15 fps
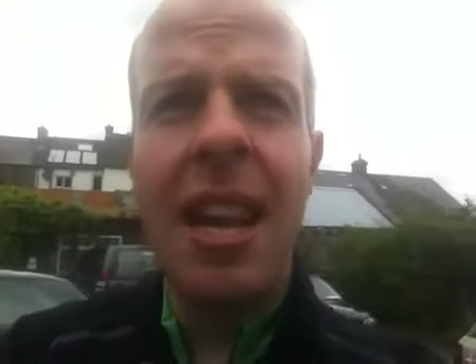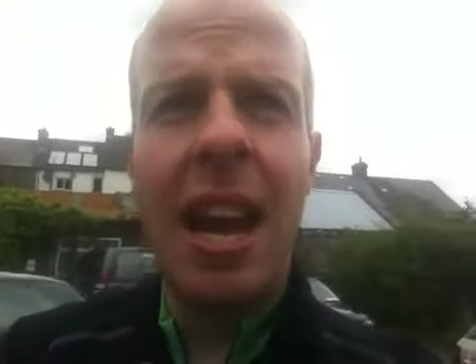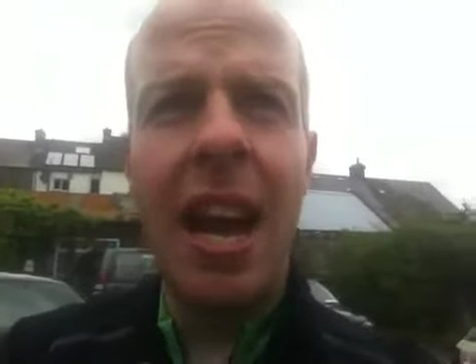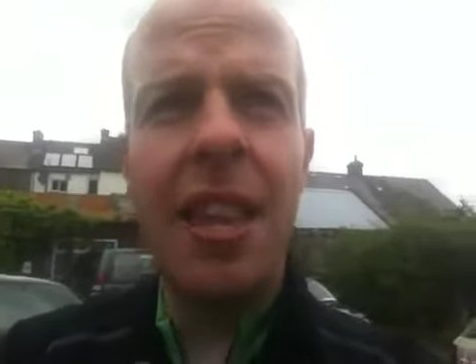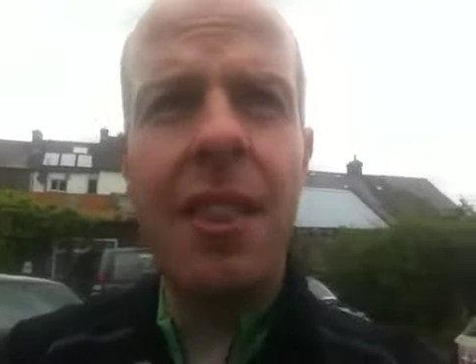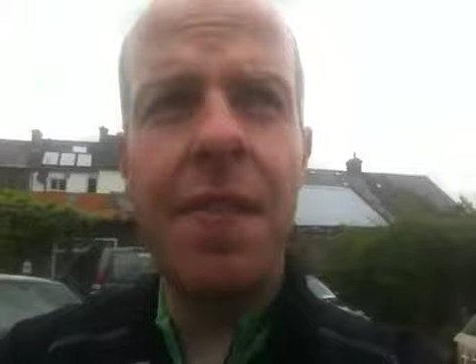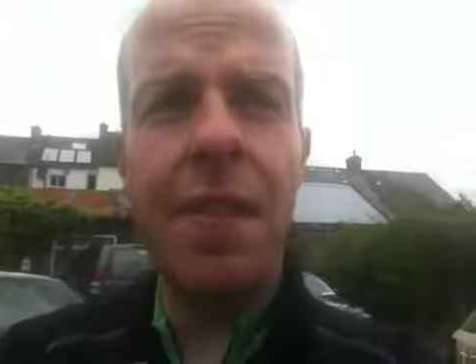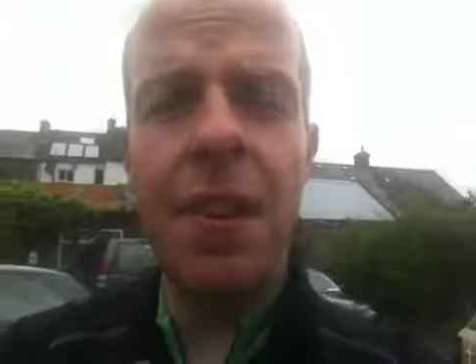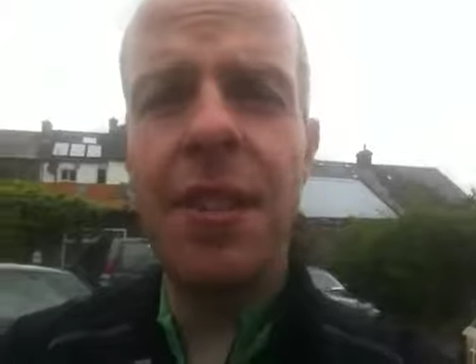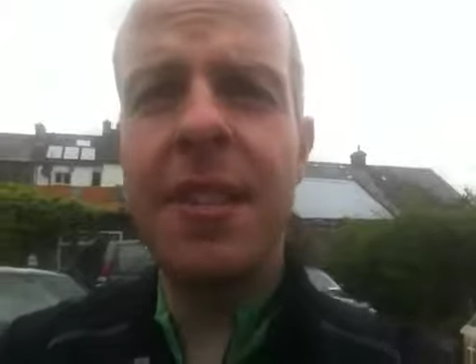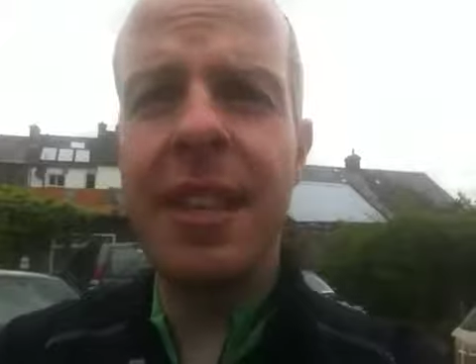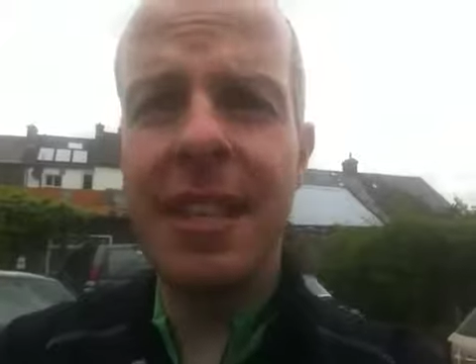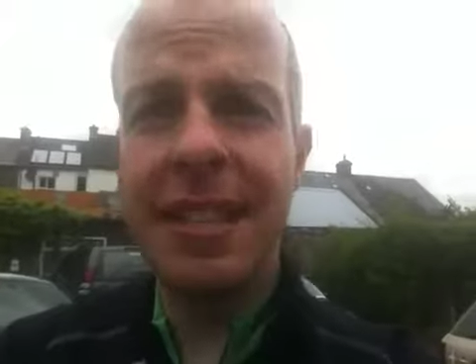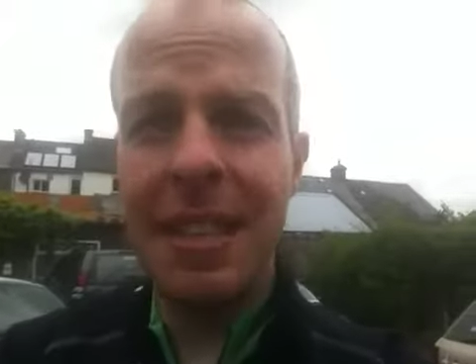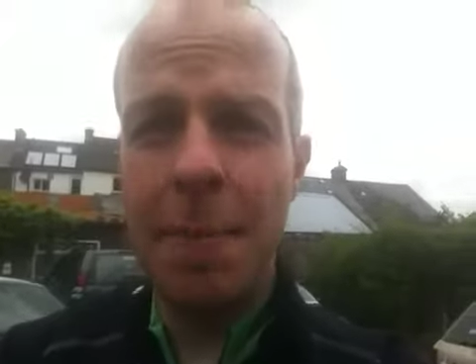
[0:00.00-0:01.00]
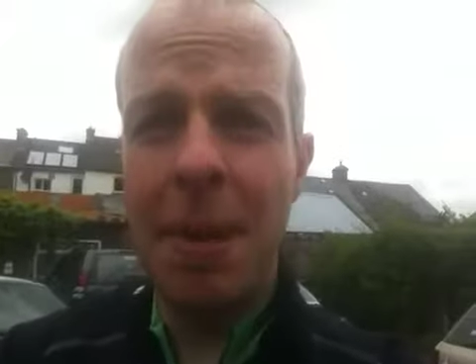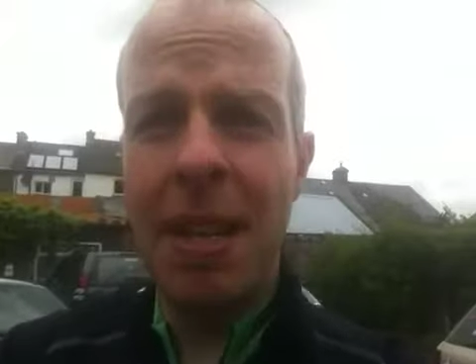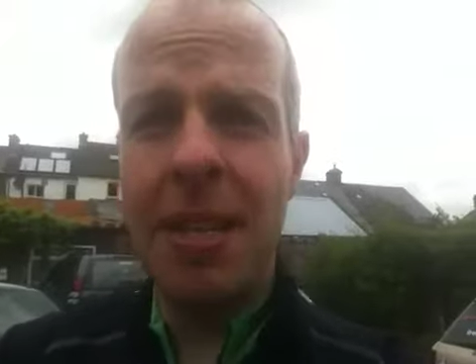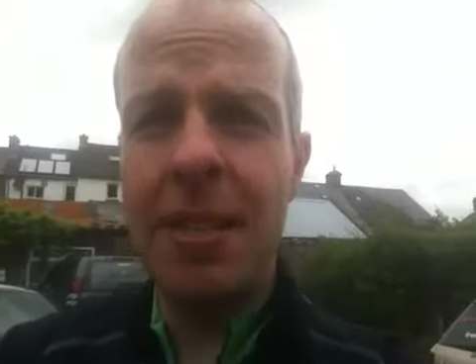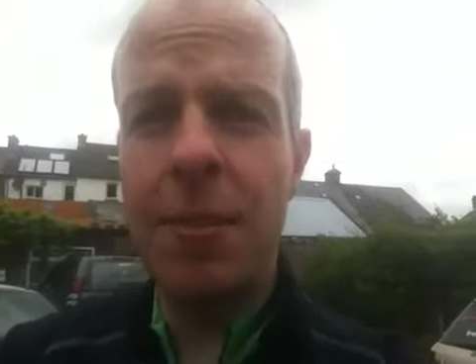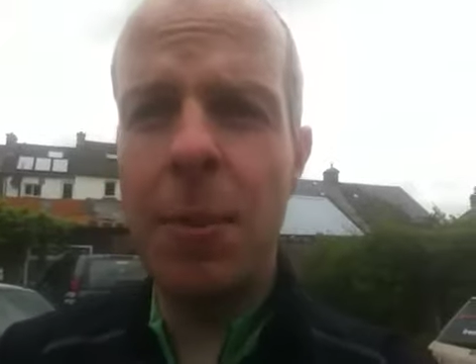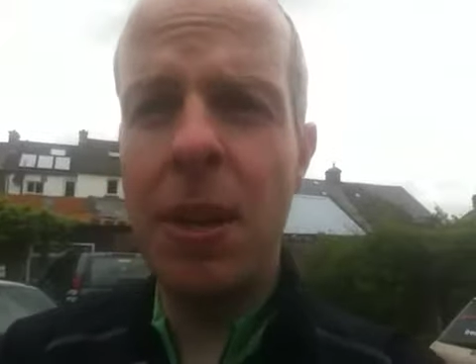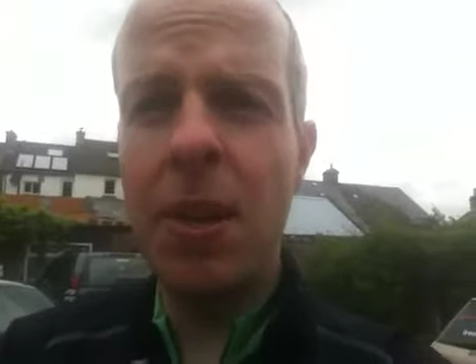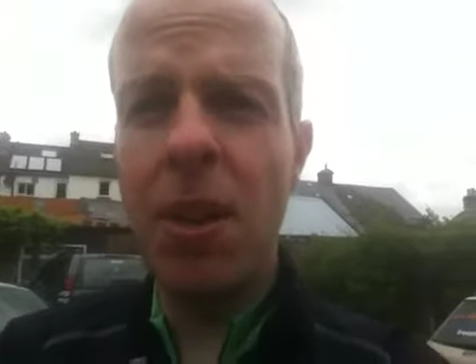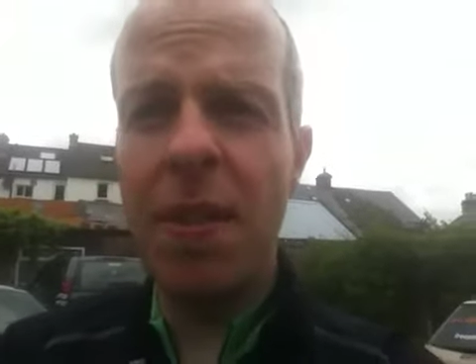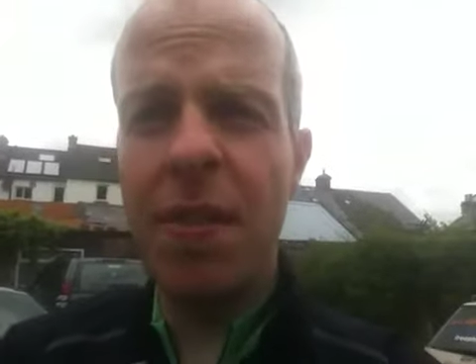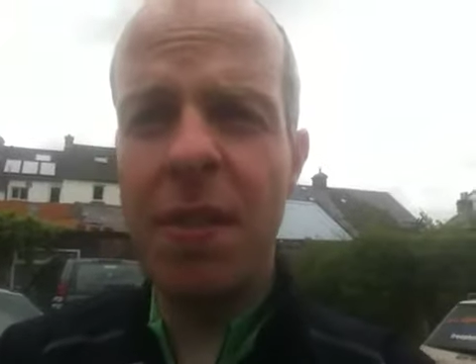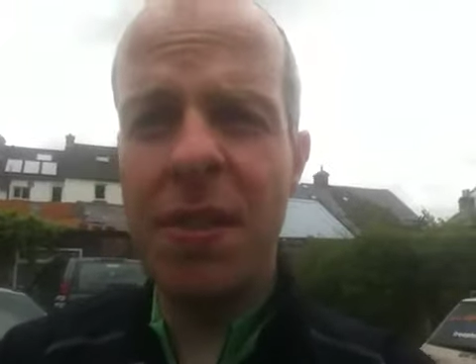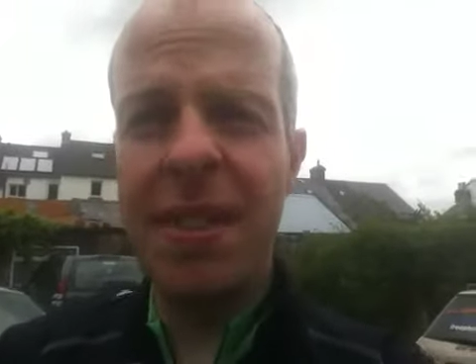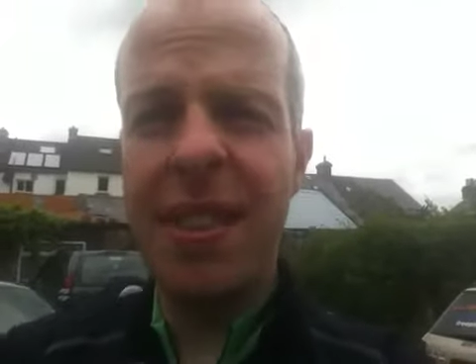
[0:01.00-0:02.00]
and the first 60 minutes we
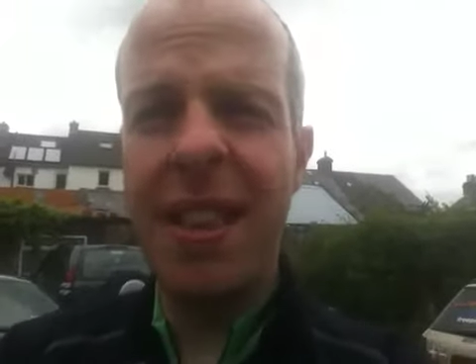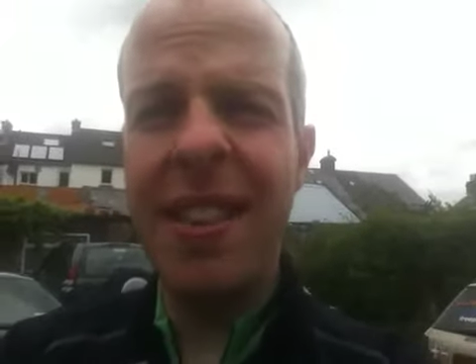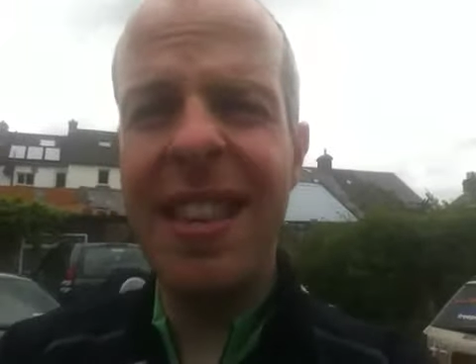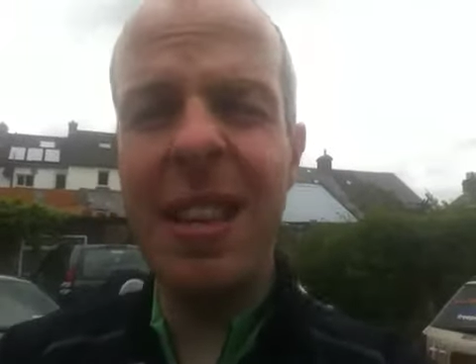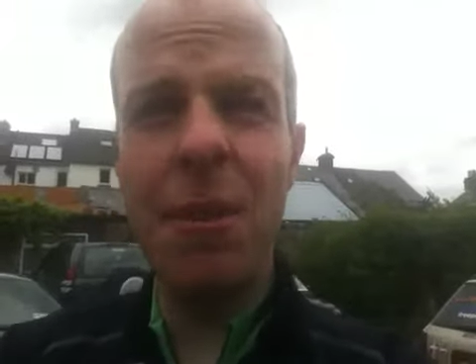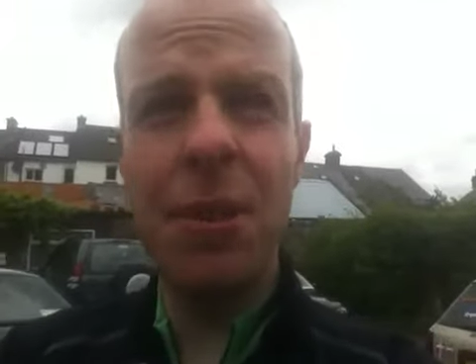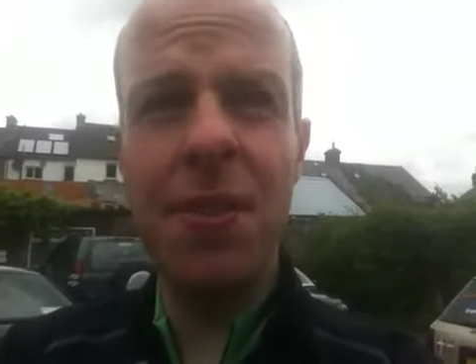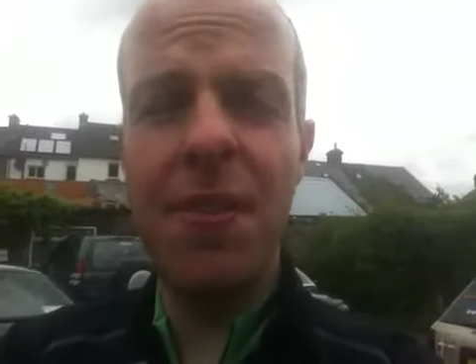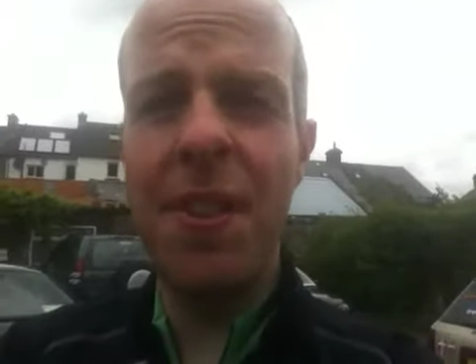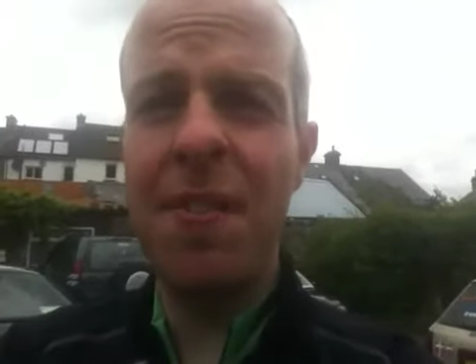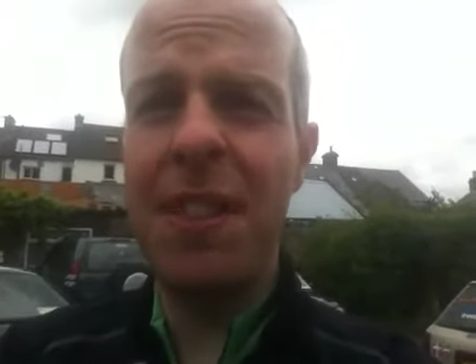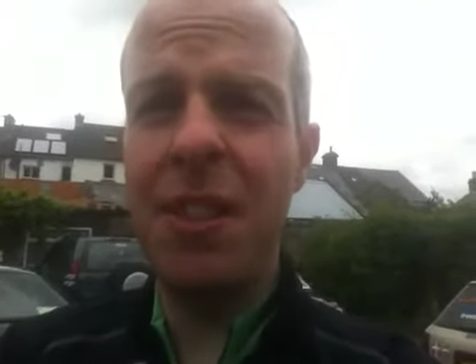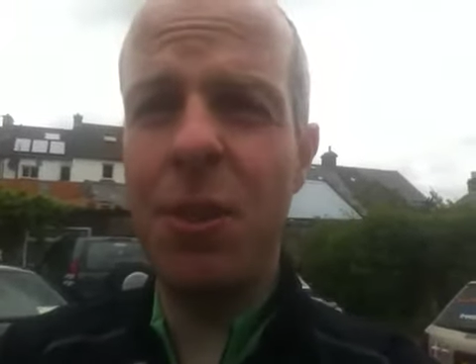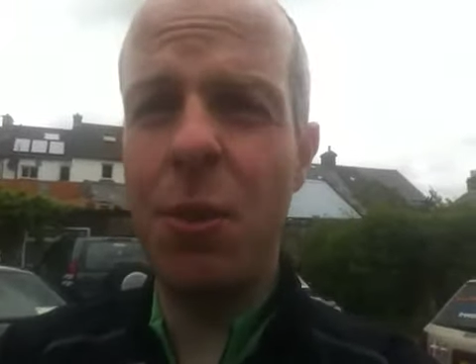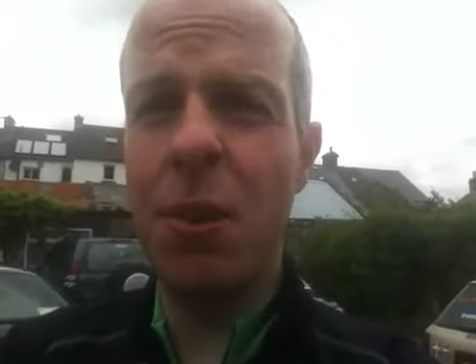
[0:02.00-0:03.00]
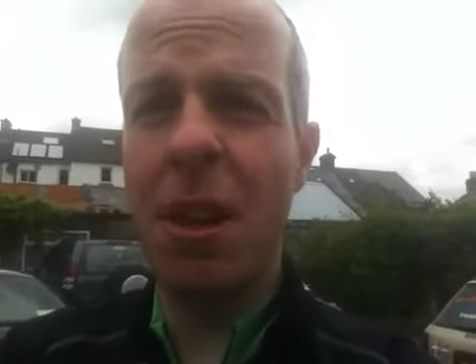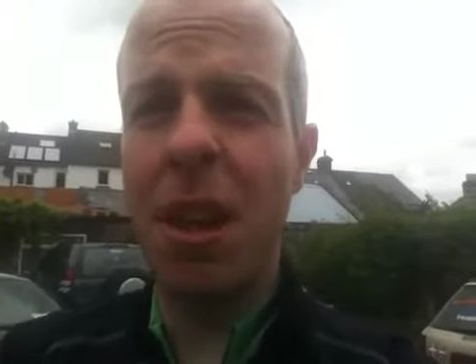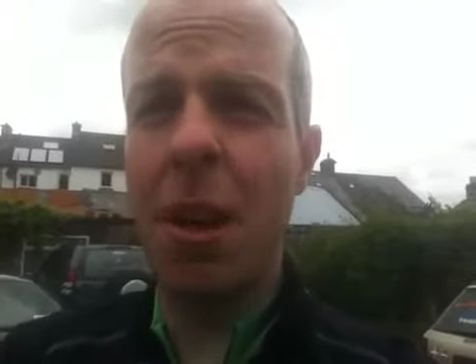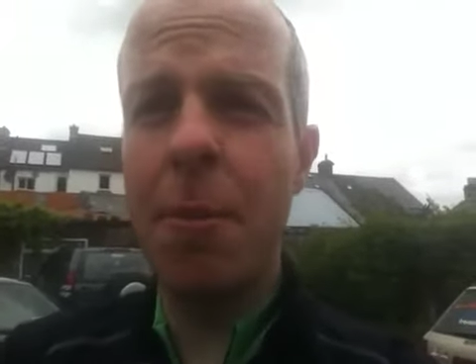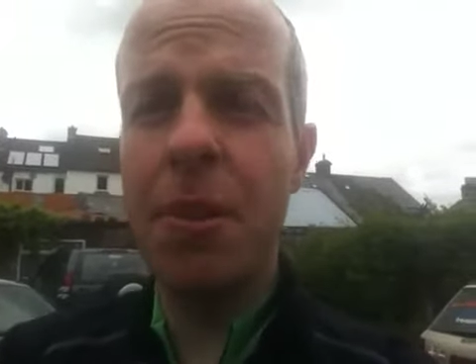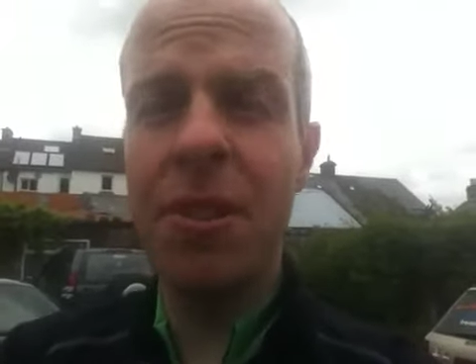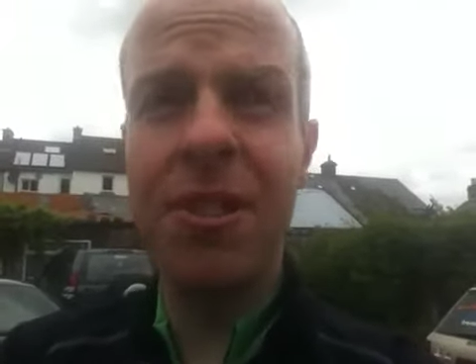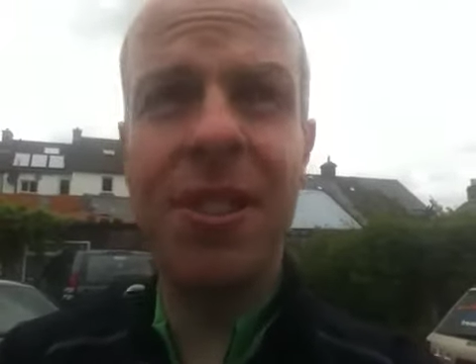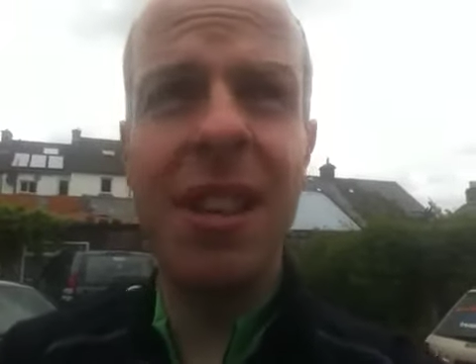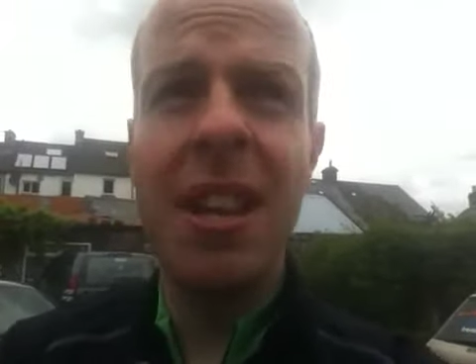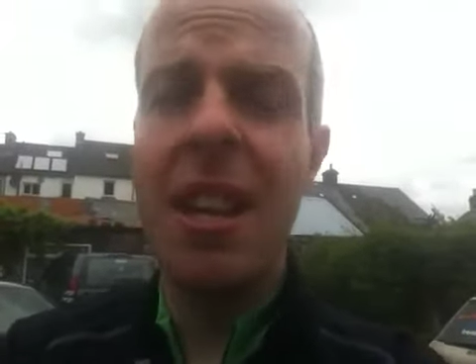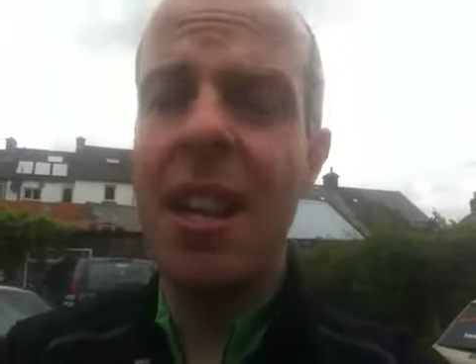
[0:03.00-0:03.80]
covered, I think it was 52 kilometers.